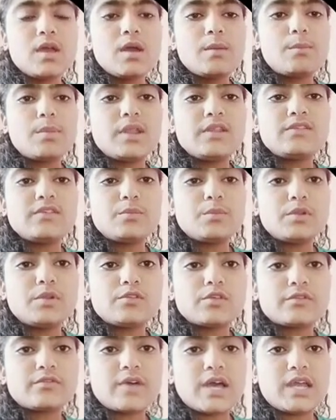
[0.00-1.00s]

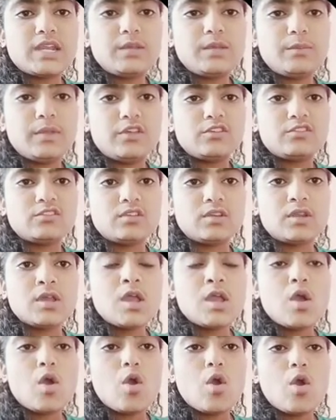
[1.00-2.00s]
Principles of animation:
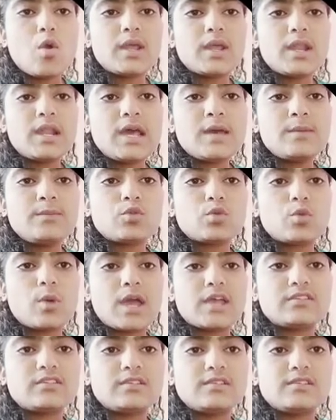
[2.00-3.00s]
overlap,
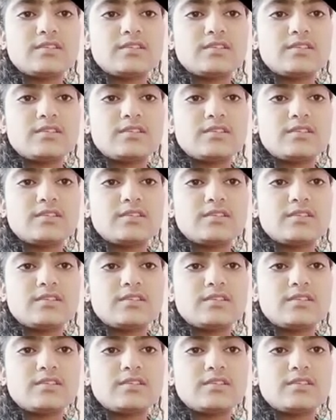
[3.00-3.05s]
squash and